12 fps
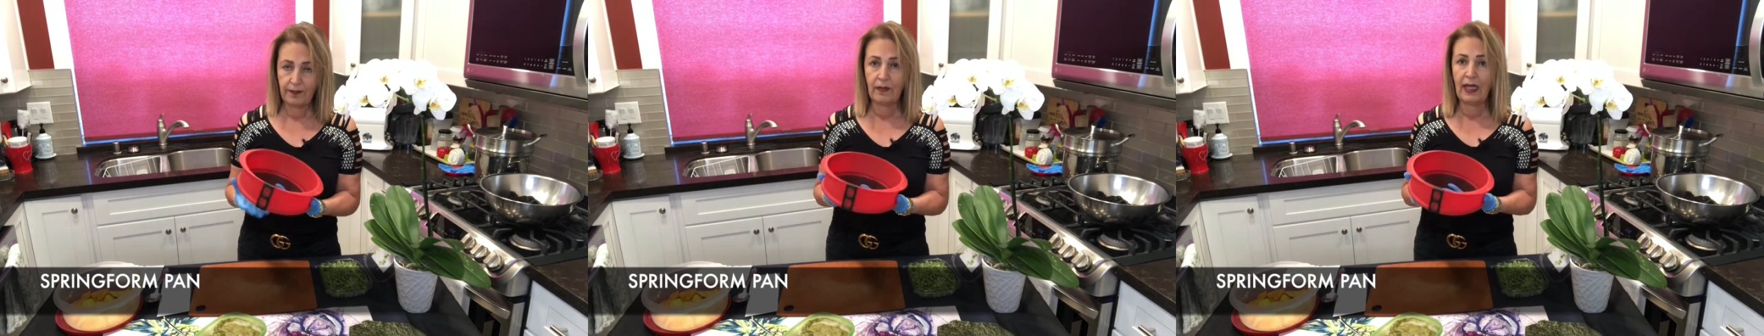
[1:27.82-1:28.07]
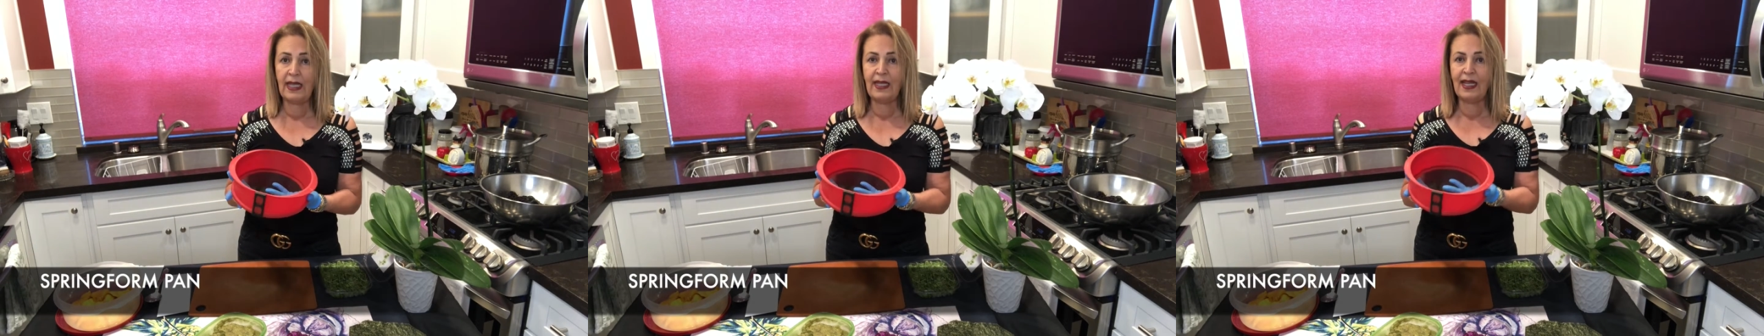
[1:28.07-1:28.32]

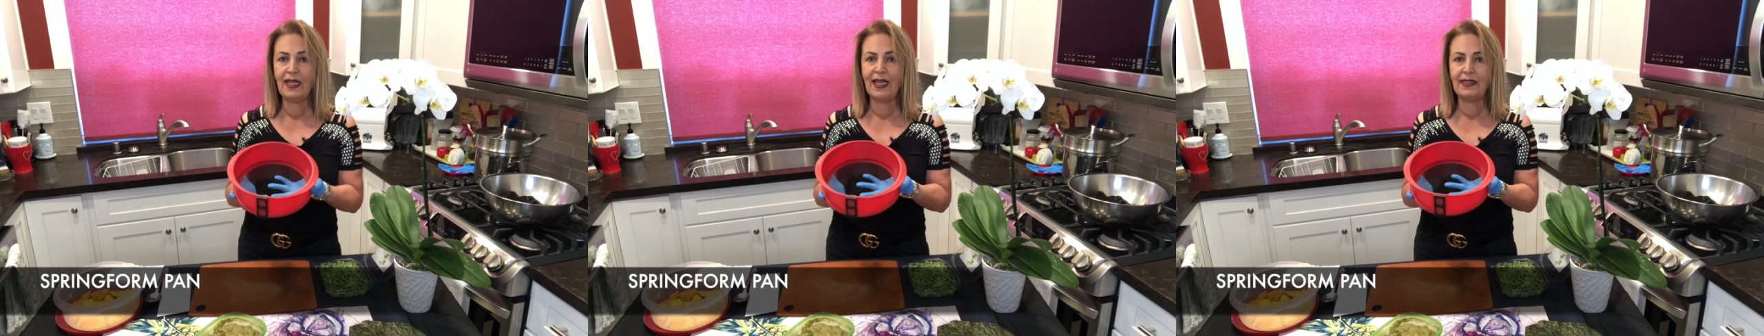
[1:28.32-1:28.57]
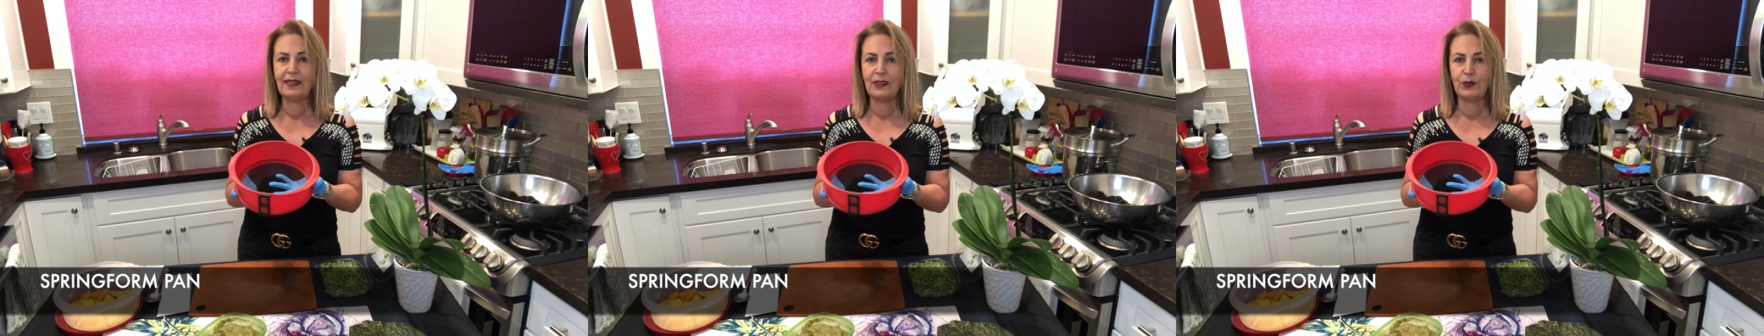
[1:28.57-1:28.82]
and I
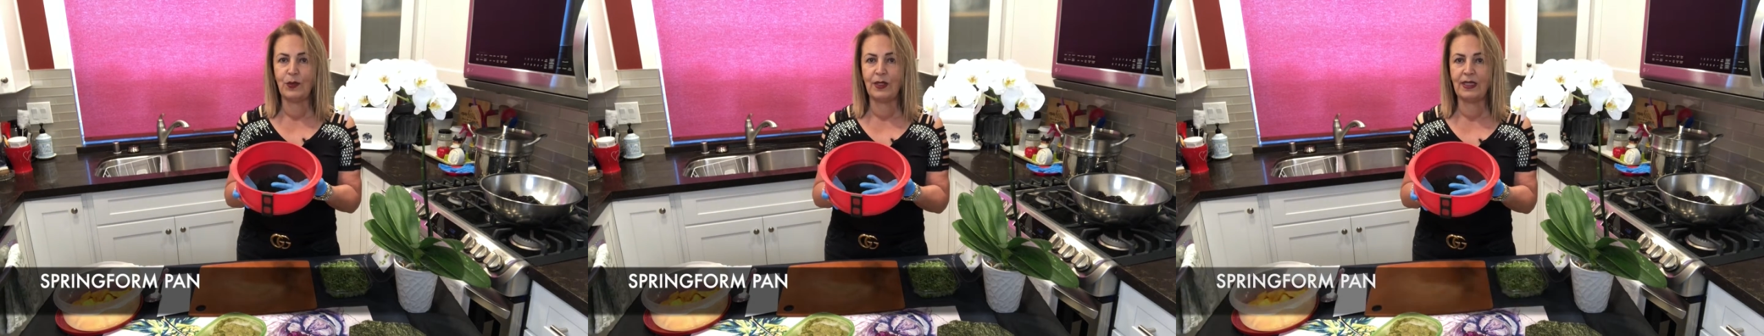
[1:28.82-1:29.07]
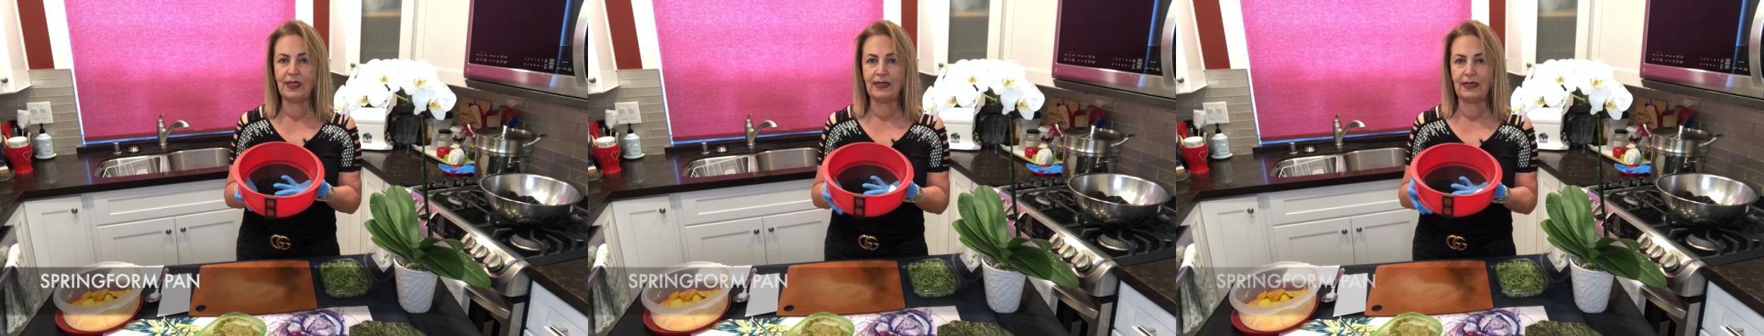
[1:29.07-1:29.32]
like this
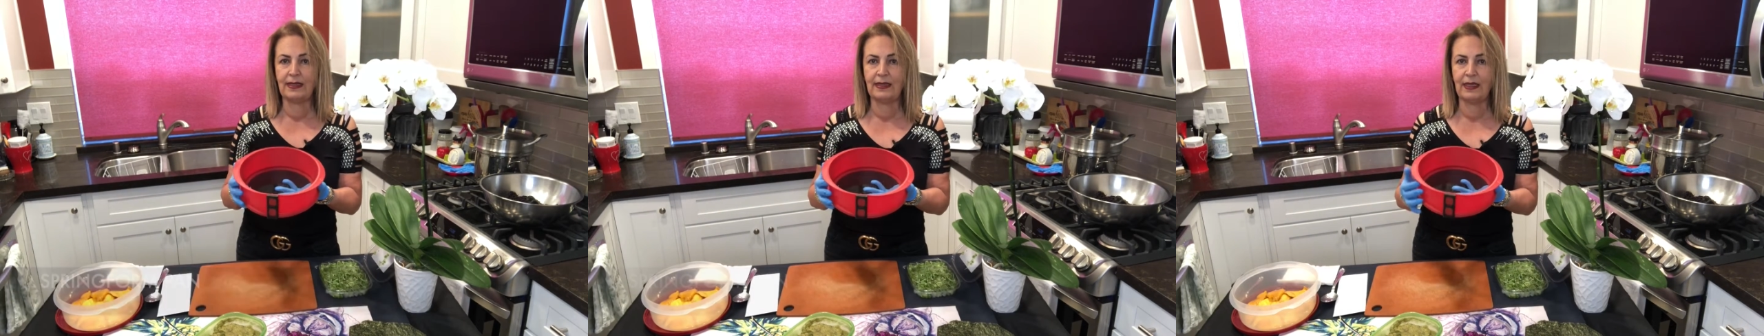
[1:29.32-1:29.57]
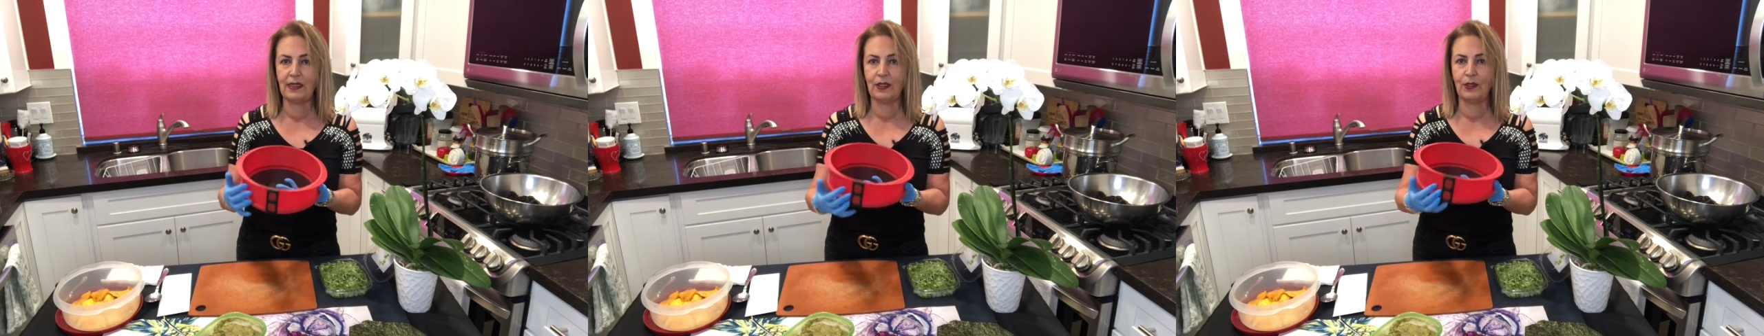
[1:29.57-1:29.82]
one. It's a
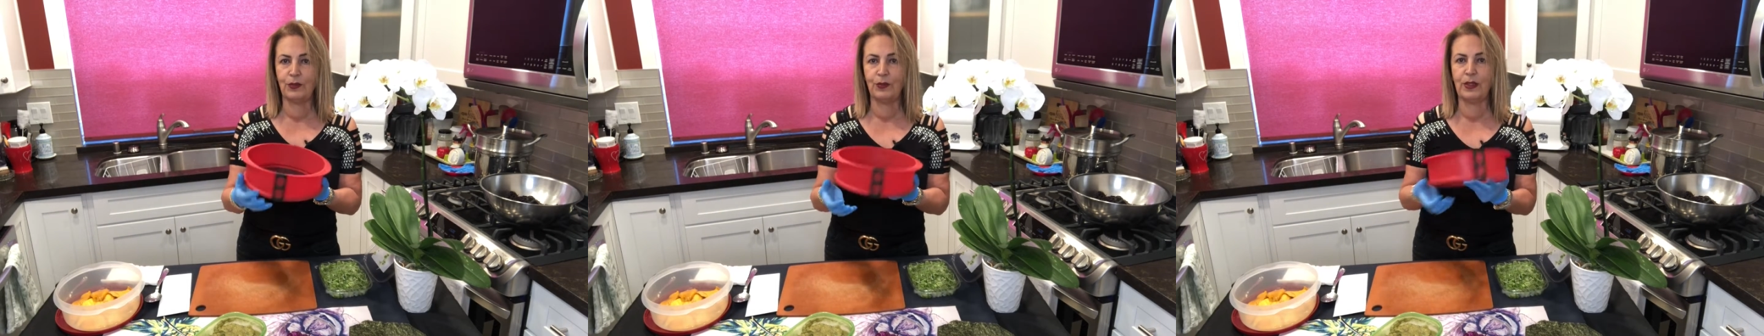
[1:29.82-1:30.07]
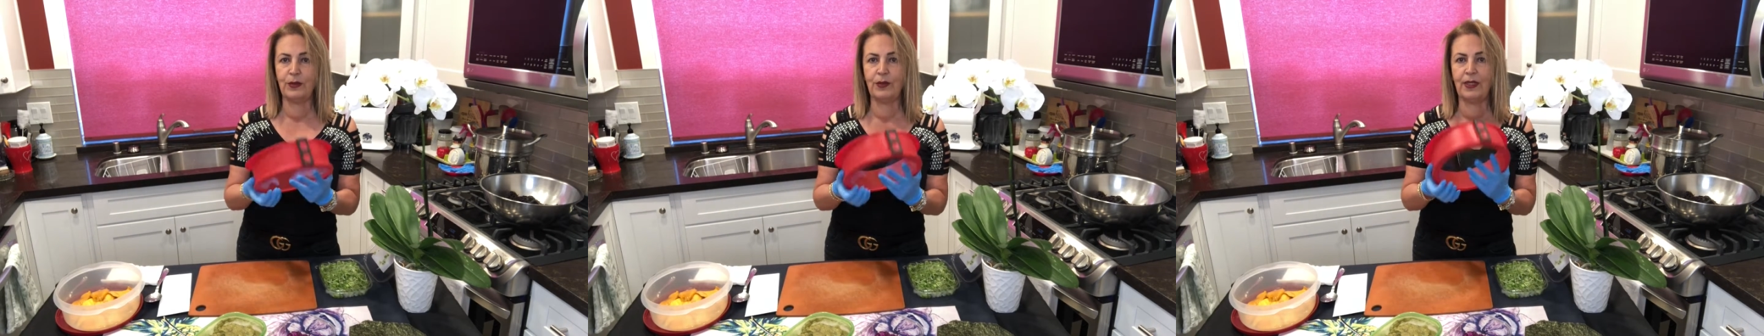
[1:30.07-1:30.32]
silicone
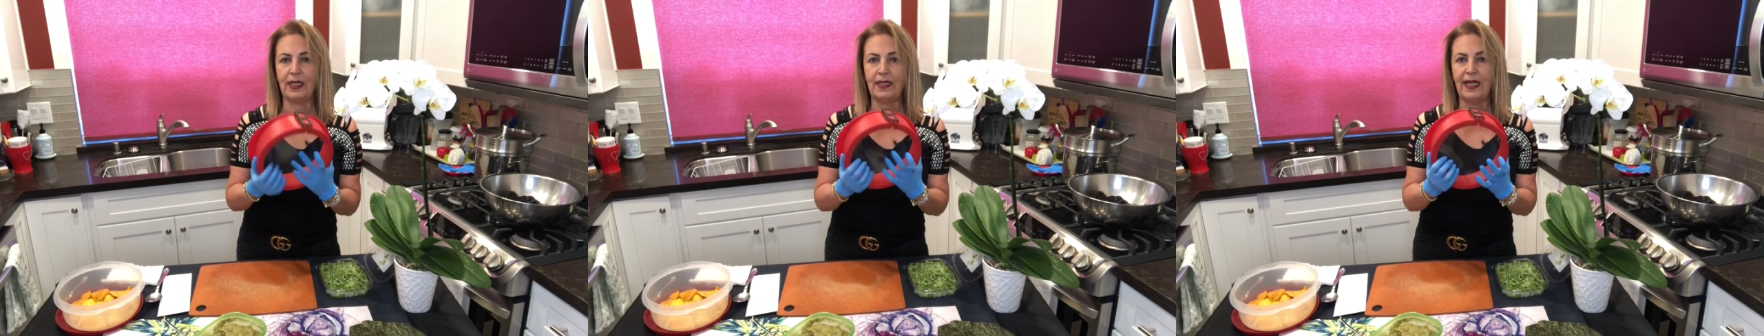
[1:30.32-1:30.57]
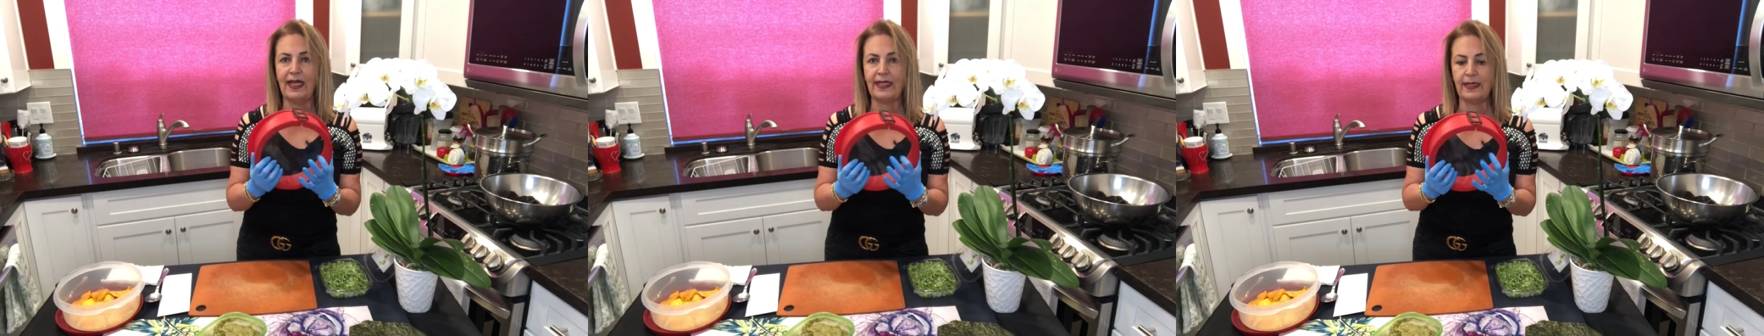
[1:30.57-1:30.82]
one with a
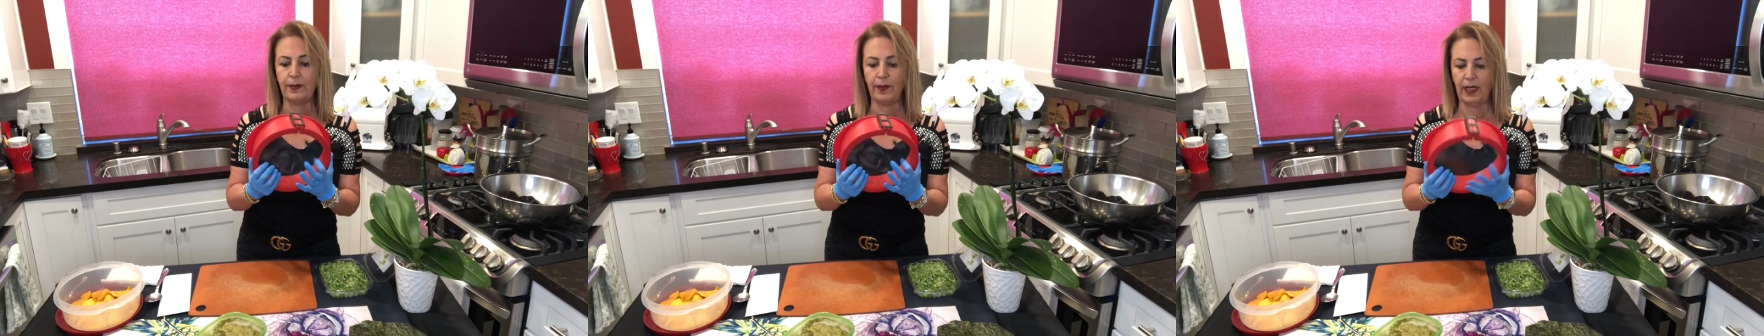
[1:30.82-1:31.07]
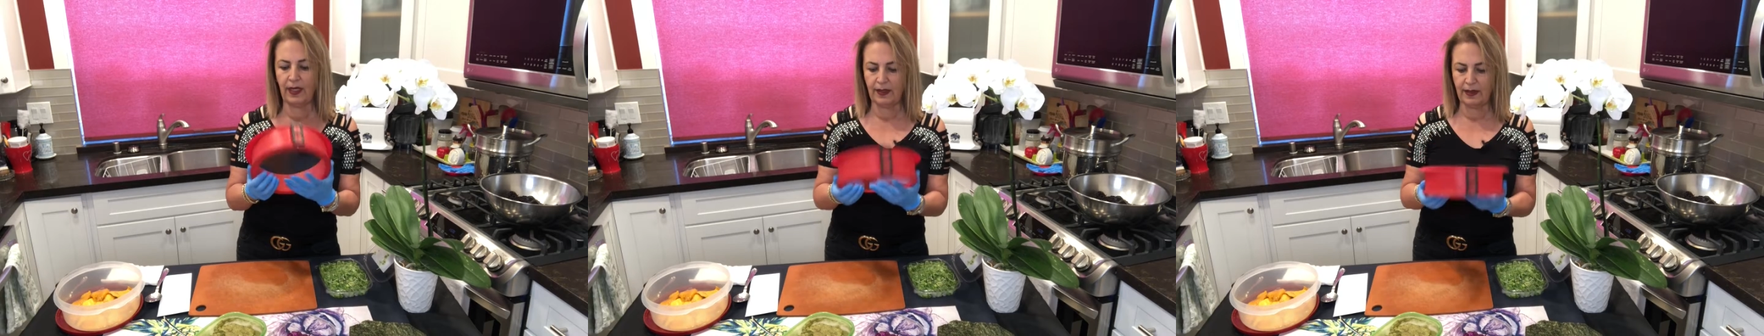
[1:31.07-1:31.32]
glass
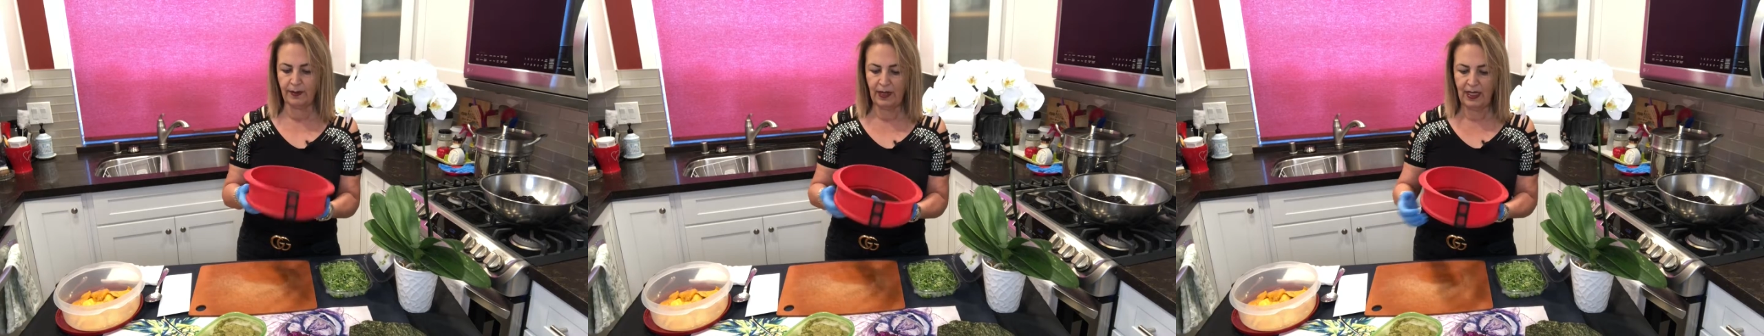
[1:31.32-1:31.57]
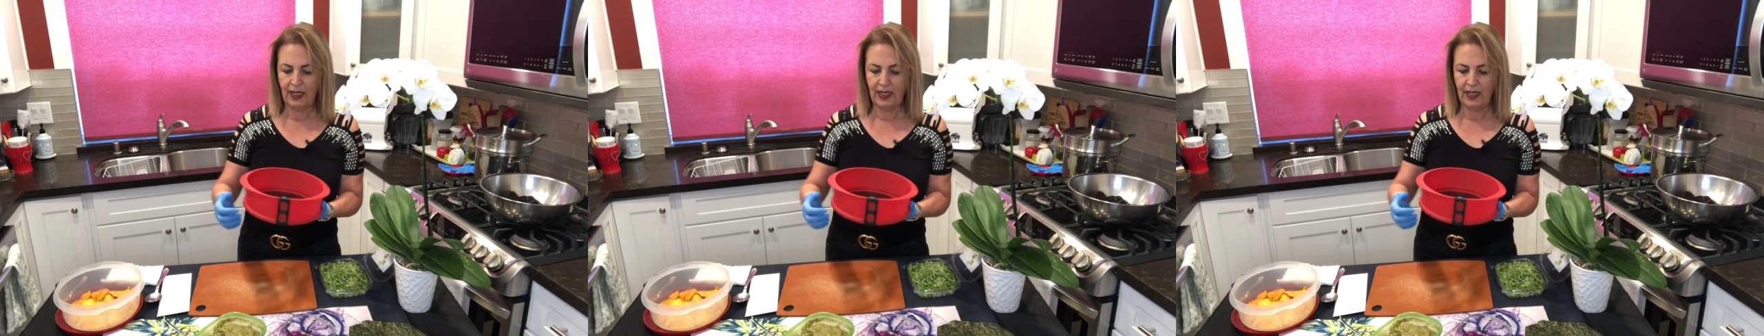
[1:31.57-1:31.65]
bottom,